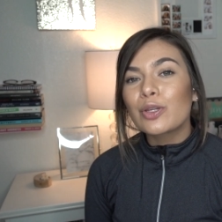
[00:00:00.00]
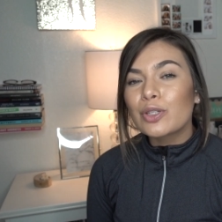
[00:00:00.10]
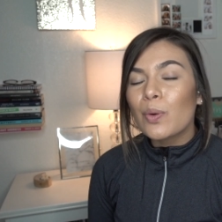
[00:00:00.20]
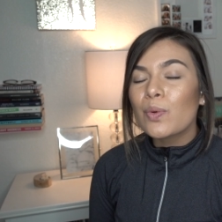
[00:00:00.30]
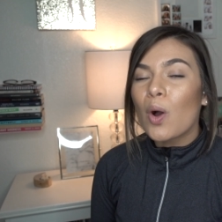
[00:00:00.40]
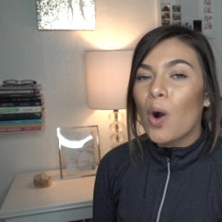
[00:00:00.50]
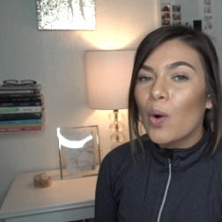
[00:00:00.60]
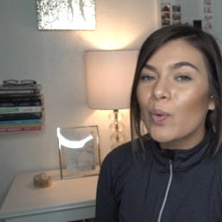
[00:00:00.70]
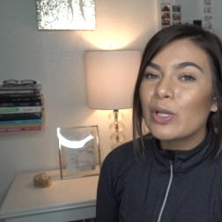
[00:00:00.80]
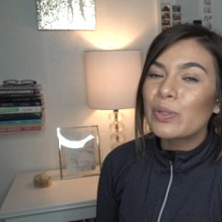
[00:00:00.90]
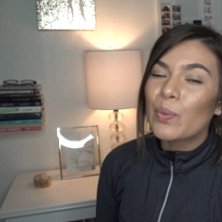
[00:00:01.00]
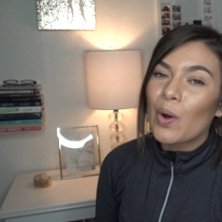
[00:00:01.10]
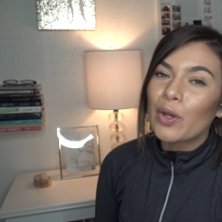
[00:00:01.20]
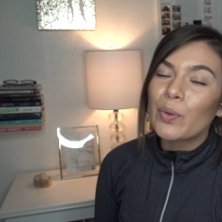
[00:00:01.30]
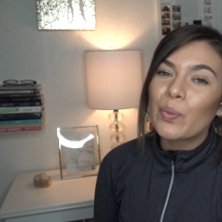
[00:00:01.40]
you don't always
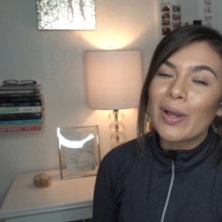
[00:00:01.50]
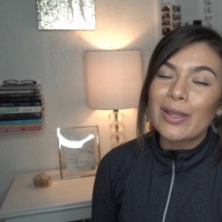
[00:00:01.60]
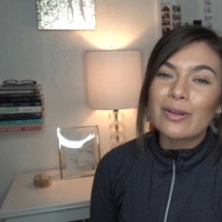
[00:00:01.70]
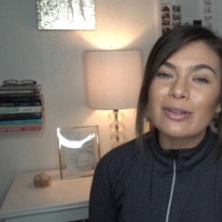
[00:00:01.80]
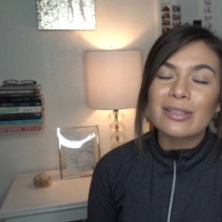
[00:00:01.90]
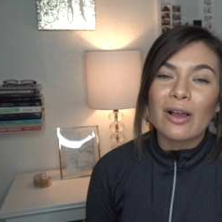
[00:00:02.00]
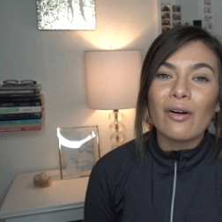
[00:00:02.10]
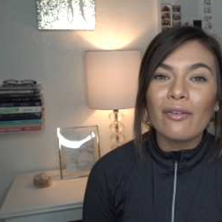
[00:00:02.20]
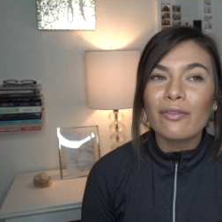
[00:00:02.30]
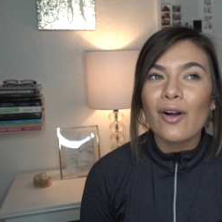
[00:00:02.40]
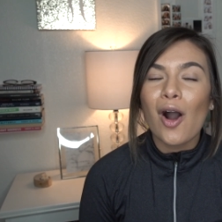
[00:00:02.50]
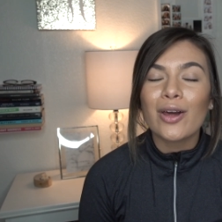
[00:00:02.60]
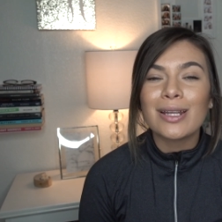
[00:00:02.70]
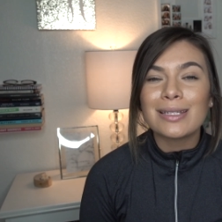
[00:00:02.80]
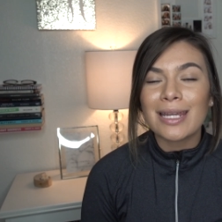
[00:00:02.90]
want to weigh yourself
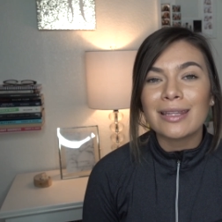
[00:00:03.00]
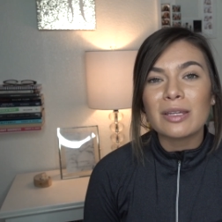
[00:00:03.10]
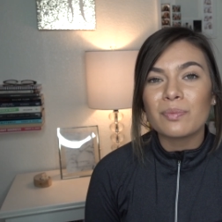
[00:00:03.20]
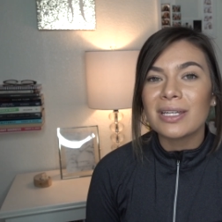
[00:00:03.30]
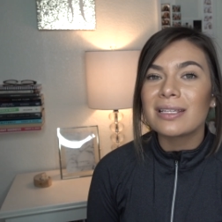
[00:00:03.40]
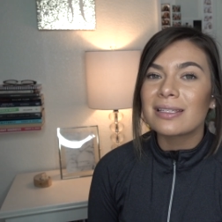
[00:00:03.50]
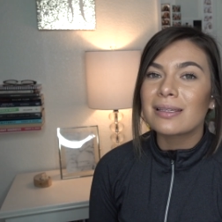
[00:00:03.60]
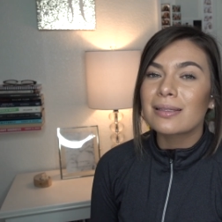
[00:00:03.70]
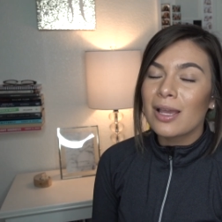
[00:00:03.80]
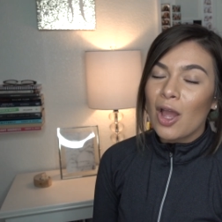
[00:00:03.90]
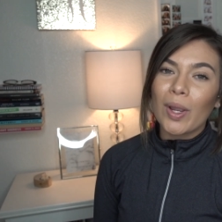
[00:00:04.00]
on a daily basis.